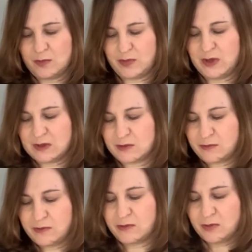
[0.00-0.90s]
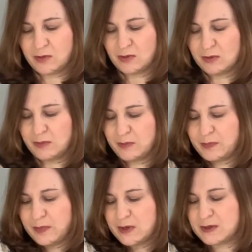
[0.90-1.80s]
piece of wool,
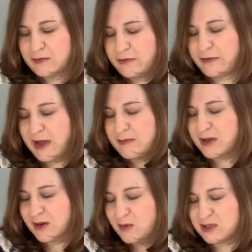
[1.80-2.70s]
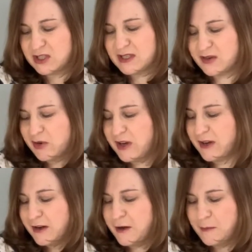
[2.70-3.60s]
piece of fabric we just created,